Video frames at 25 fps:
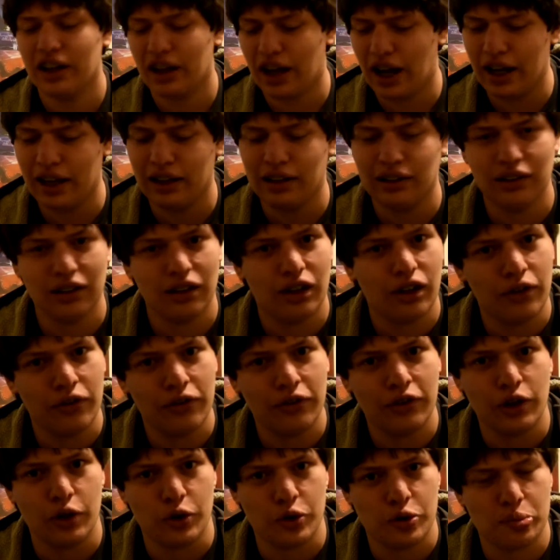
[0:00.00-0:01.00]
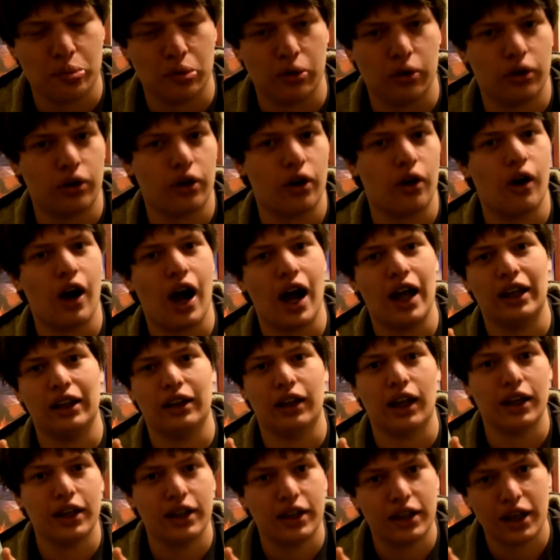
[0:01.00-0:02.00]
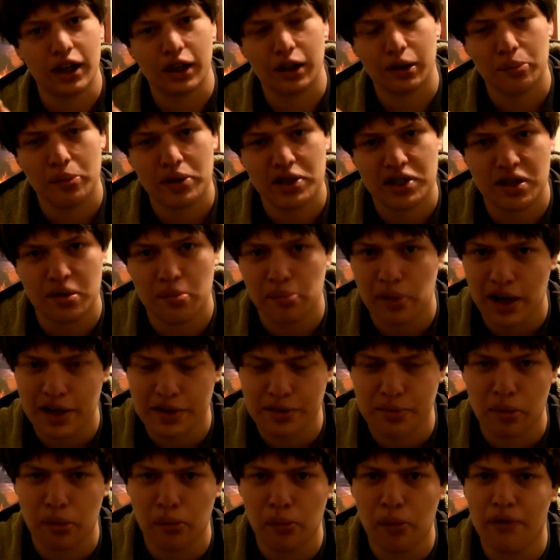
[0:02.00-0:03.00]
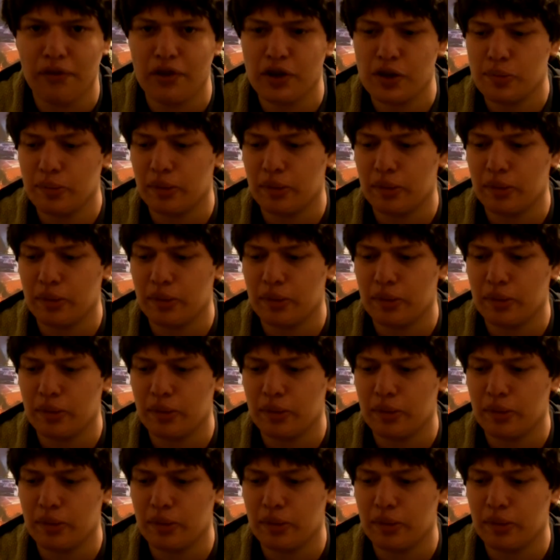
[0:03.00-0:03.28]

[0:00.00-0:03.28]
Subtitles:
I love Ghost Protocol. I like the other Mission Impossible movies,